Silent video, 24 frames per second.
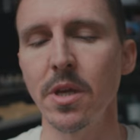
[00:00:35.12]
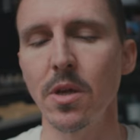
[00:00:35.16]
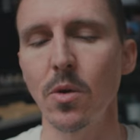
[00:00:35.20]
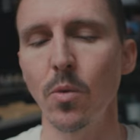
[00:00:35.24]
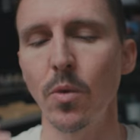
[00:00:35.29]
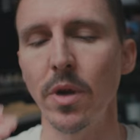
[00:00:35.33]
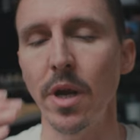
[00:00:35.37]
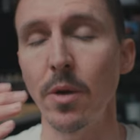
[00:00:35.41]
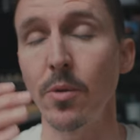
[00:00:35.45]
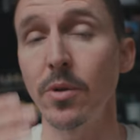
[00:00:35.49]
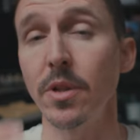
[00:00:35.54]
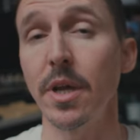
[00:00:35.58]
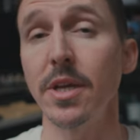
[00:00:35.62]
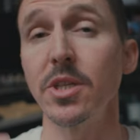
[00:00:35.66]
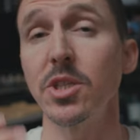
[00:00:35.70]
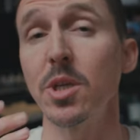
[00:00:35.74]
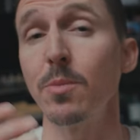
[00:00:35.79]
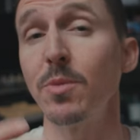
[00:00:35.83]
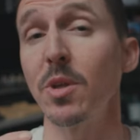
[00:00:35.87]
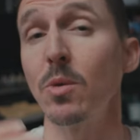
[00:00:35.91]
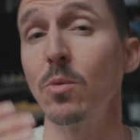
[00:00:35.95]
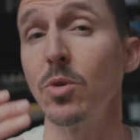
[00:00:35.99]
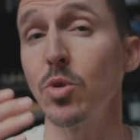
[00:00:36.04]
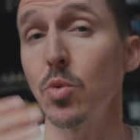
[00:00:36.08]
when I realized
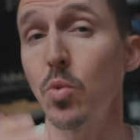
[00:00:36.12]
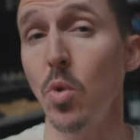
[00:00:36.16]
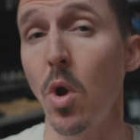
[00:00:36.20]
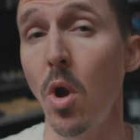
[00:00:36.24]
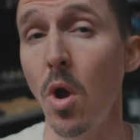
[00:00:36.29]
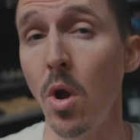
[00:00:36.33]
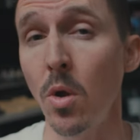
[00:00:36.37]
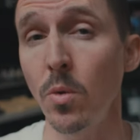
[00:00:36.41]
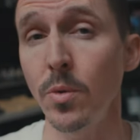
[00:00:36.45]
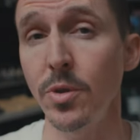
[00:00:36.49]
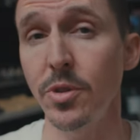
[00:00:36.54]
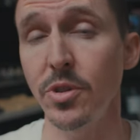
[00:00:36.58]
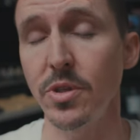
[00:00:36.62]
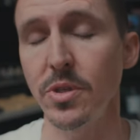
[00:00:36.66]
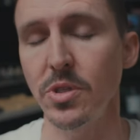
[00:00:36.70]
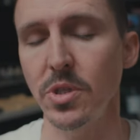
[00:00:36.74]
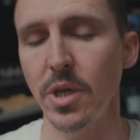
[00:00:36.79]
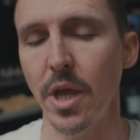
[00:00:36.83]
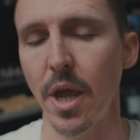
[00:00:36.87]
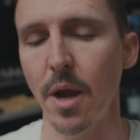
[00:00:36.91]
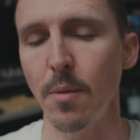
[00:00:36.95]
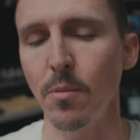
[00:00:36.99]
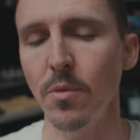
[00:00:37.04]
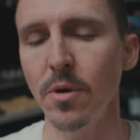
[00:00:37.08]
something was wrong with this
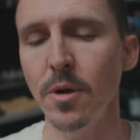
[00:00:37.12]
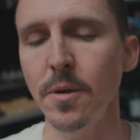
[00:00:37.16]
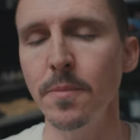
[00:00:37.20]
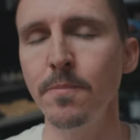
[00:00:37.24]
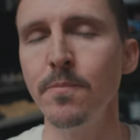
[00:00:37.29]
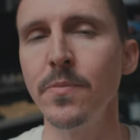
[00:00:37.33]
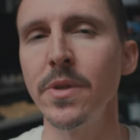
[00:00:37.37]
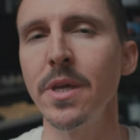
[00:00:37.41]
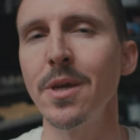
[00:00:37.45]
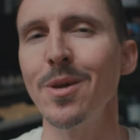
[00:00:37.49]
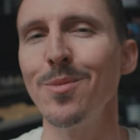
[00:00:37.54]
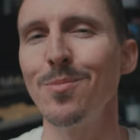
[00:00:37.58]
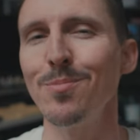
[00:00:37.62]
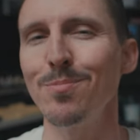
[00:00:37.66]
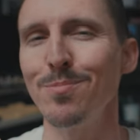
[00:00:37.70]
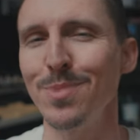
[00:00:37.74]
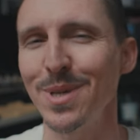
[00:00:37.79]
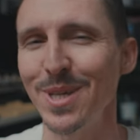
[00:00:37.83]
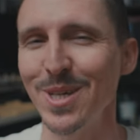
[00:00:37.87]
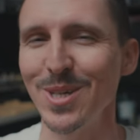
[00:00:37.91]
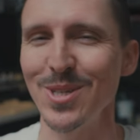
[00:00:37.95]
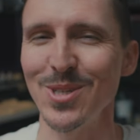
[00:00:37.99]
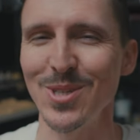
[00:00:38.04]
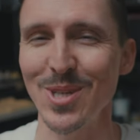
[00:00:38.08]
camera
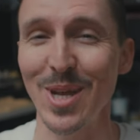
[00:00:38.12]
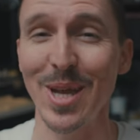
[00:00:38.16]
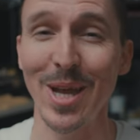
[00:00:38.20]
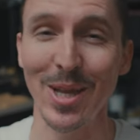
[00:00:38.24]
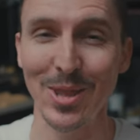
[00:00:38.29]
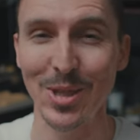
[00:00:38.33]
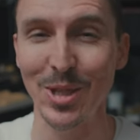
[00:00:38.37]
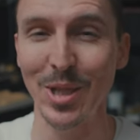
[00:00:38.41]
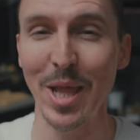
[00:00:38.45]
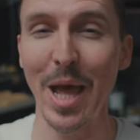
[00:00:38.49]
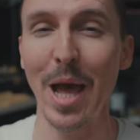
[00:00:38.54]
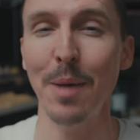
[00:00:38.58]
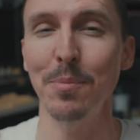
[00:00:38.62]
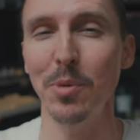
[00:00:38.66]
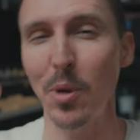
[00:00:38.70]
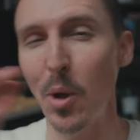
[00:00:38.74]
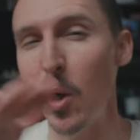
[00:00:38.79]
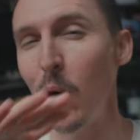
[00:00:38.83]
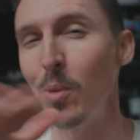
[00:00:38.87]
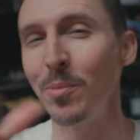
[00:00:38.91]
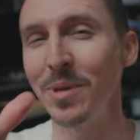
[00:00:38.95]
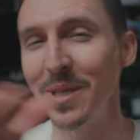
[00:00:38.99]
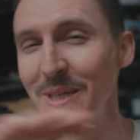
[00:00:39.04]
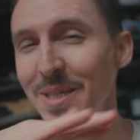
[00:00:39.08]
because I had the lab
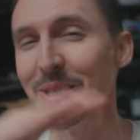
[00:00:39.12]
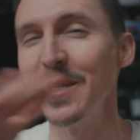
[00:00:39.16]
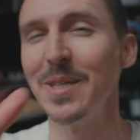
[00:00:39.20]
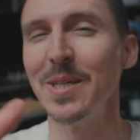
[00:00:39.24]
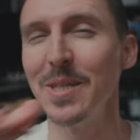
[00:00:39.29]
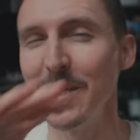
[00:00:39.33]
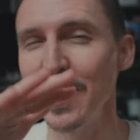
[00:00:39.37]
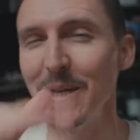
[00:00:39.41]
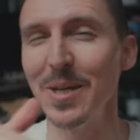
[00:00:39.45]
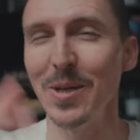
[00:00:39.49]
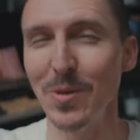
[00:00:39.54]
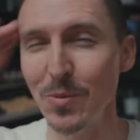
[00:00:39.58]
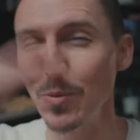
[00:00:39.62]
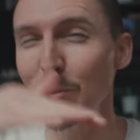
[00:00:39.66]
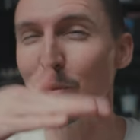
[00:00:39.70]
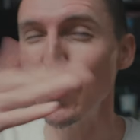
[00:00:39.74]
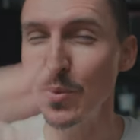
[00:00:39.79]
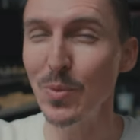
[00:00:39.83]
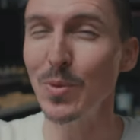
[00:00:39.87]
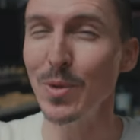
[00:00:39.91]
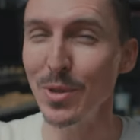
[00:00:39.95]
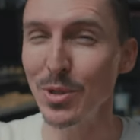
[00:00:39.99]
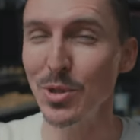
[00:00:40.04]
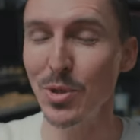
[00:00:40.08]
call me. Uh,
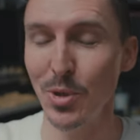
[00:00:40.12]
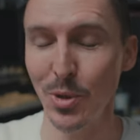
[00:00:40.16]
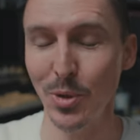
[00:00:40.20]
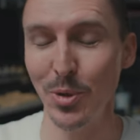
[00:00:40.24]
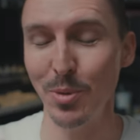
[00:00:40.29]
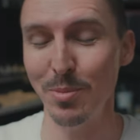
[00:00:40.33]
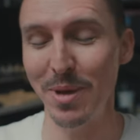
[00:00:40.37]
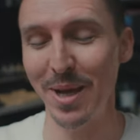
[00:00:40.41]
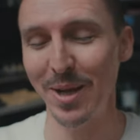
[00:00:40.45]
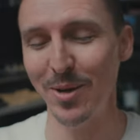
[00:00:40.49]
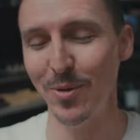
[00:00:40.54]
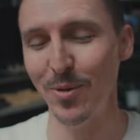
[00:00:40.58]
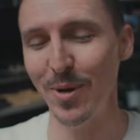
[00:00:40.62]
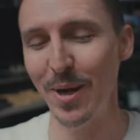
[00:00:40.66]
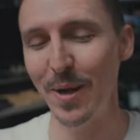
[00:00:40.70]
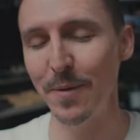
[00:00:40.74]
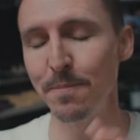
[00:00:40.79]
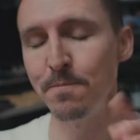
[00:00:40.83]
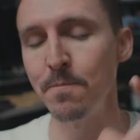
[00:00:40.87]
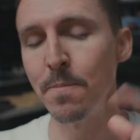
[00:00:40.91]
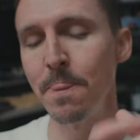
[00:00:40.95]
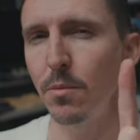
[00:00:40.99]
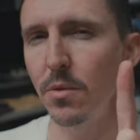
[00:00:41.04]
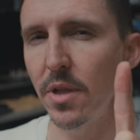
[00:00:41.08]
we'll circle back
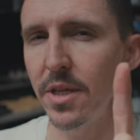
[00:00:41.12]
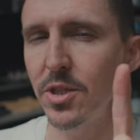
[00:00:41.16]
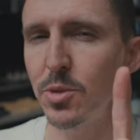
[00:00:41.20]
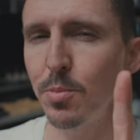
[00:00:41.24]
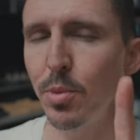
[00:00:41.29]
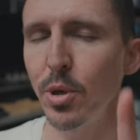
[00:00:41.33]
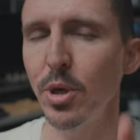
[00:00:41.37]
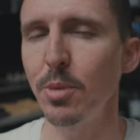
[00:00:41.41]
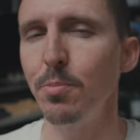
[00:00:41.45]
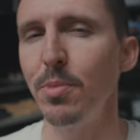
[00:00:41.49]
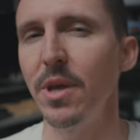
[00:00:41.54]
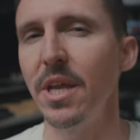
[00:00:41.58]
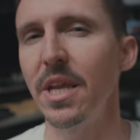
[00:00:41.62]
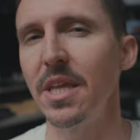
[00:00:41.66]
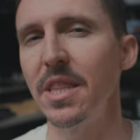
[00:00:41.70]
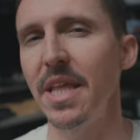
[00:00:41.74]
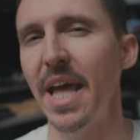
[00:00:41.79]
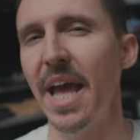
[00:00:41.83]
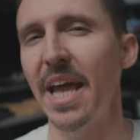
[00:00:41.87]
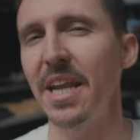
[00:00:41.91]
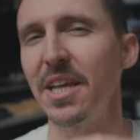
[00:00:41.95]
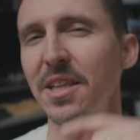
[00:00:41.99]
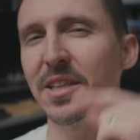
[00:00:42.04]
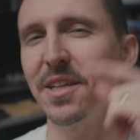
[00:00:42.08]
around. Let's put a pin in
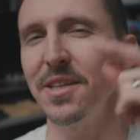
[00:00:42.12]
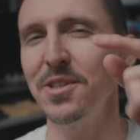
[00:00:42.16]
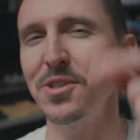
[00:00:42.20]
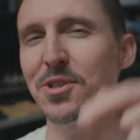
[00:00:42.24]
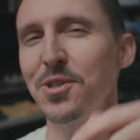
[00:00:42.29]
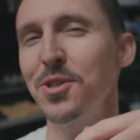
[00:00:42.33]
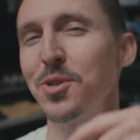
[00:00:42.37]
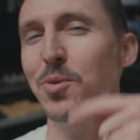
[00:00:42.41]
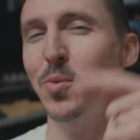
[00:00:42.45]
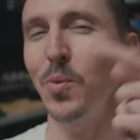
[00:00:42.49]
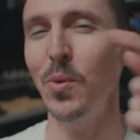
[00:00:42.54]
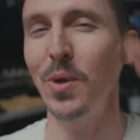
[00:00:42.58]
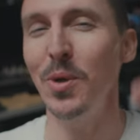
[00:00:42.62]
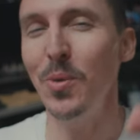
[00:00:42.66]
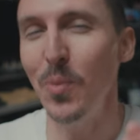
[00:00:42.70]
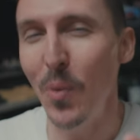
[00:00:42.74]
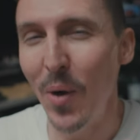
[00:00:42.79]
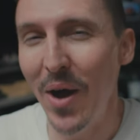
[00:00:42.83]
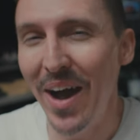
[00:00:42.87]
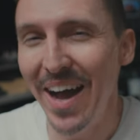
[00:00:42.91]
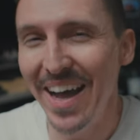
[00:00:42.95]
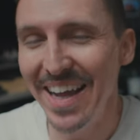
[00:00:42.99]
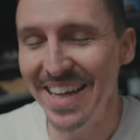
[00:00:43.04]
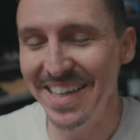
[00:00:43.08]
that and let's just
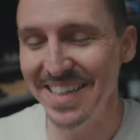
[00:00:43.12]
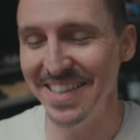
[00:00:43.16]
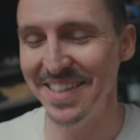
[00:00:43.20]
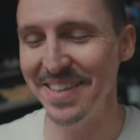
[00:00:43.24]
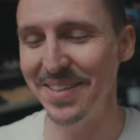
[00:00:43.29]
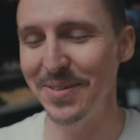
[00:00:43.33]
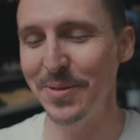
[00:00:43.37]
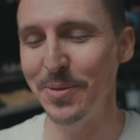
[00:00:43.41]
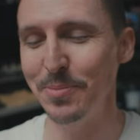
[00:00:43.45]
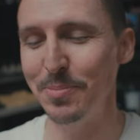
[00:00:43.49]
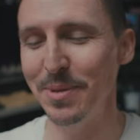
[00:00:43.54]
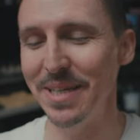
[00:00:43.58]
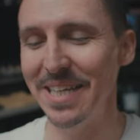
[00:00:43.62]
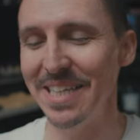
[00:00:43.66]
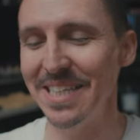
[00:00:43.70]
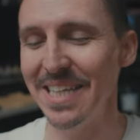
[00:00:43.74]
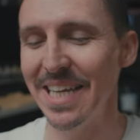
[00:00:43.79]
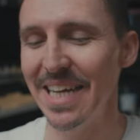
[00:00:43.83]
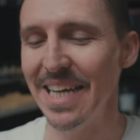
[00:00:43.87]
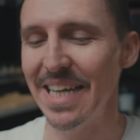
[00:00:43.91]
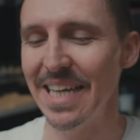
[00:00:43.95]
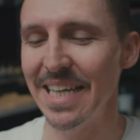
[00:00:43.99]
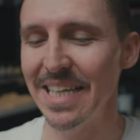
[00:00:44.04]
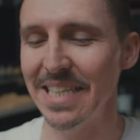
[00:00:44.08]
rewind a little bit
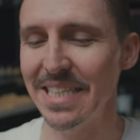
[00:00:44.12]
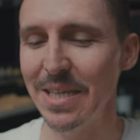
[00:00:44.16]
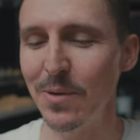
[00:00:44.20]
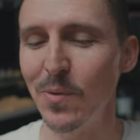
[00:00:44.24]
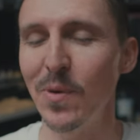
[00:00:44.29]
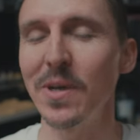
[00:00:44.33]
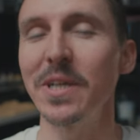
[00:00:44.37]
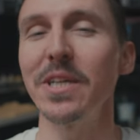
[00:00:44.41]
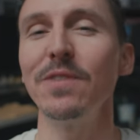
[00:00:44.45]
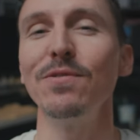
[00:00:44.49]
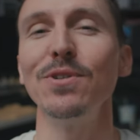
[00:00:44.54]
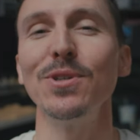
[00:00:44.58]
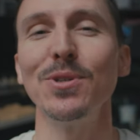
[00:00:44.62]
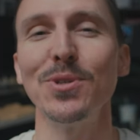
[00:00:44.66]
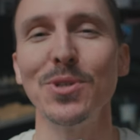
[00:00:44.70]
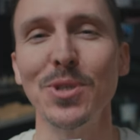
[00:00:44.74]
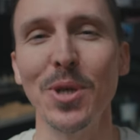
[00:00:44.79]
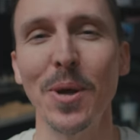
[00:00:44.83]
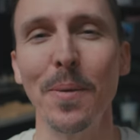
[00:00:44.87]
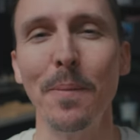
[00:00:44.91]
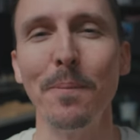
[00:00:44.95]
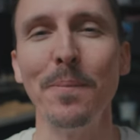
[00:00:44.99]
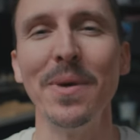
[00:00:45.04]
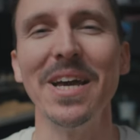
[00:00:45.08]
because I want to give you
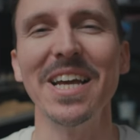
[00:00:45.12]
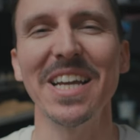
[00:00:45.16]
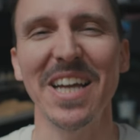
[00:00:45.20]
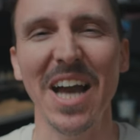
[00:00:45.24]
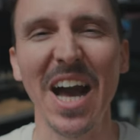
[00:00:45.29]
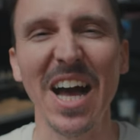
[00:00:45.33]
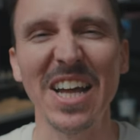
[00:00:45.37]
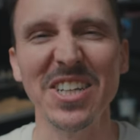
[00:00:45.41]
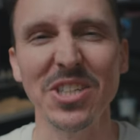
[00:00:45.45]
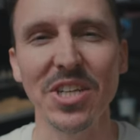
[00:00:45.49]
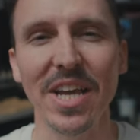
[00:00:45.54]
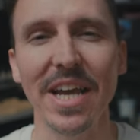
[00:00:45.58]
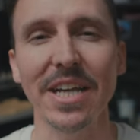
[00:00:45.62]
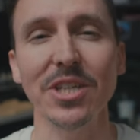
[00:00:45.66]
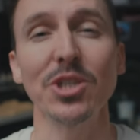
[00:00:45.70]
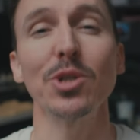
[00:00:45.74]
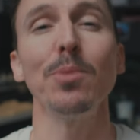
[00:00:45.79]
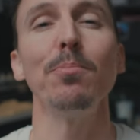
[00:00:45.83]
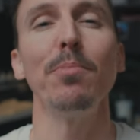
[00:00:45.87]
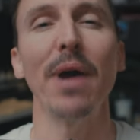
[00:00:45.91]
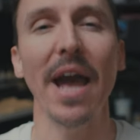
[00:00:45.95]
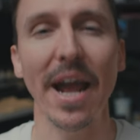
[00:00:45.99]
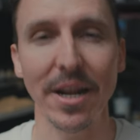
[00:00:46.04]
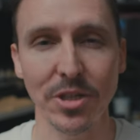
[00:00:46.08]
some context,
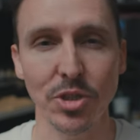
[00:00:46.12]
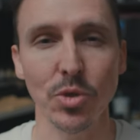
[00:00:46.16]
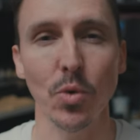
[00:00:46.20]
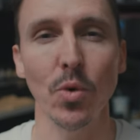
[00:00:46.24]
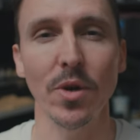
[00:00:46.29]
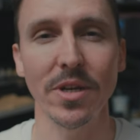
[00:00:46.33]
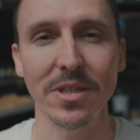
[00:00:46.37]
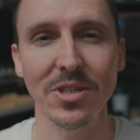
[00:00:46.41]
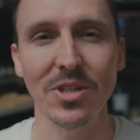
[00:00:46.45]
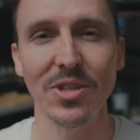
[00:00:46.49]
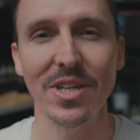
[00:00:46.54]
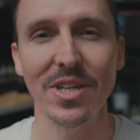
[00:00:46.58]
some backstory to